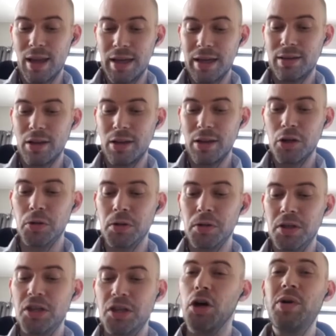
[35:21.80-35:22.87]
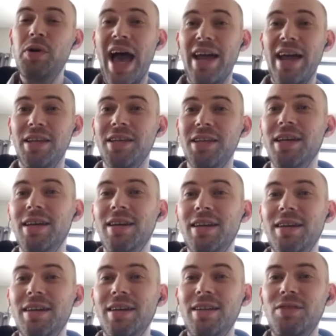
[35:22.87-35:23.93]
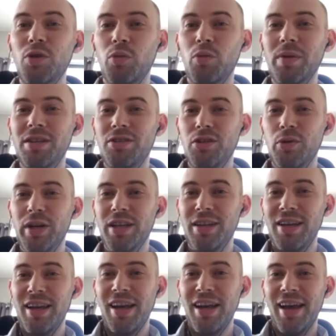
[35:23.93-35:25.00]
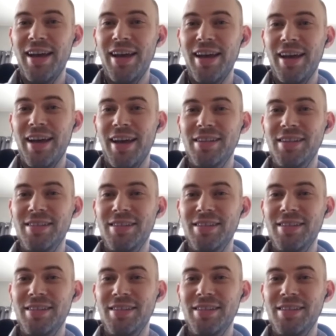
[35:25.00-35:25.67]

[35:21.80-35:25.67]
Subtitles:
literally GoDaddy told me to do it. And